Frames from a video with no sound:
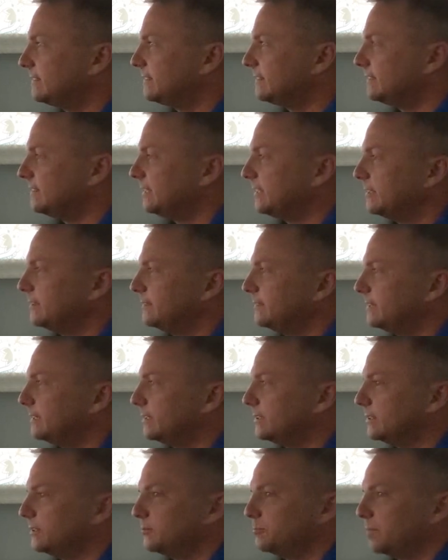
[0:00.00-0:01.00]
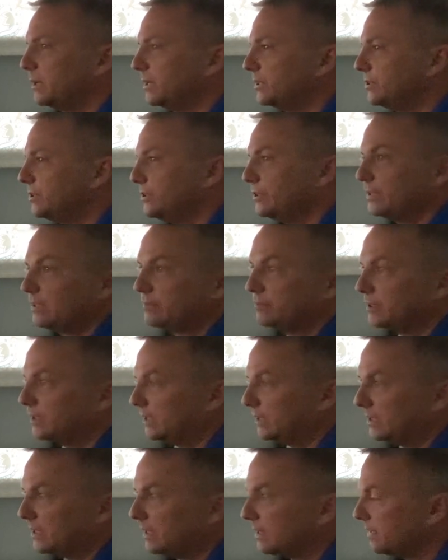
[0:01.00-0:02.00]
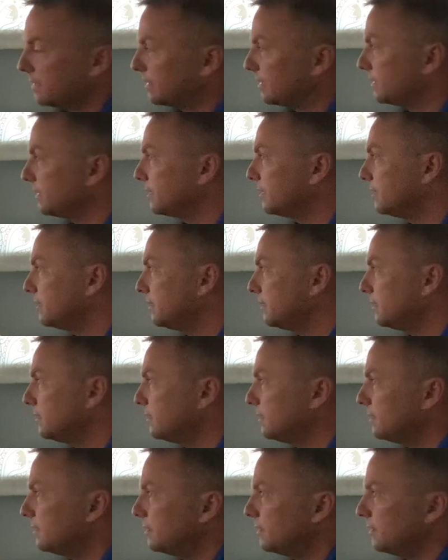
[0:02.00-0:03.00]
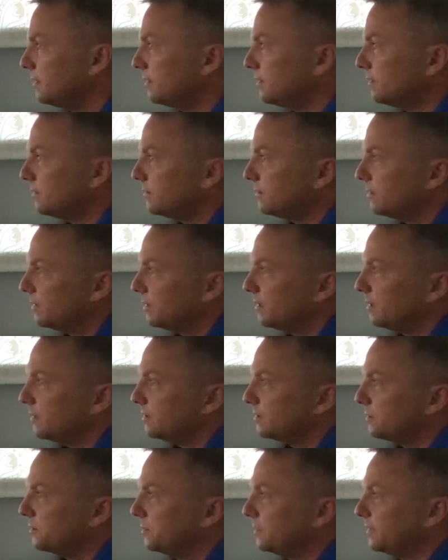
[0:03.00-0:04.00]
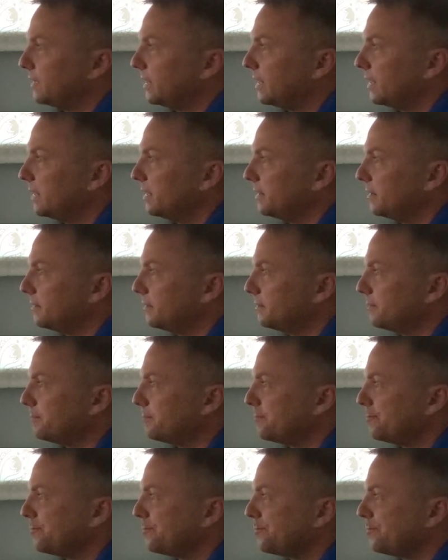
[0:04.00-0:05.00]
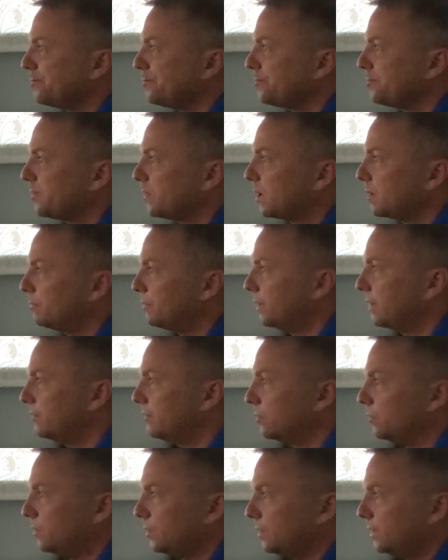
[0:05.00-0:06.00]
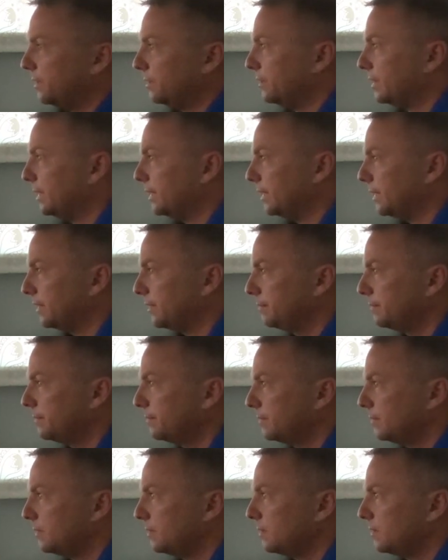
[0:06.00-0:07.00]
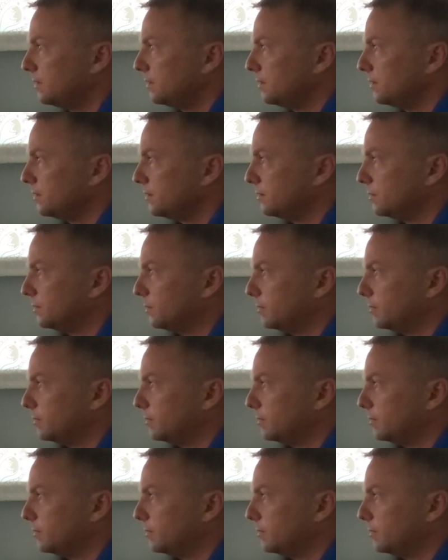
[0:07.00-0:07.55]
Yeah, and just make sure you're not running into anything. So we've got Bravo 1 right here. So we'll